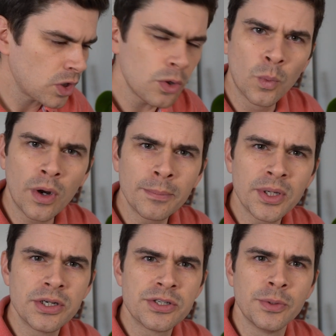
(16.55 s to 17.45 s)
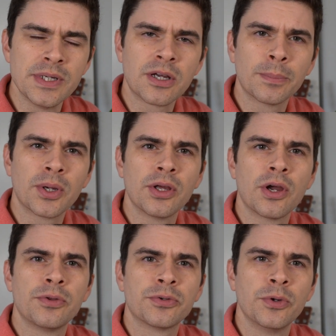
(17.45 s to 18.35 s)
What I'm going to do is I'm going to
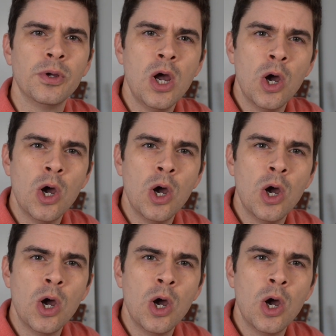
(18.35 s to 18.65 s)
go through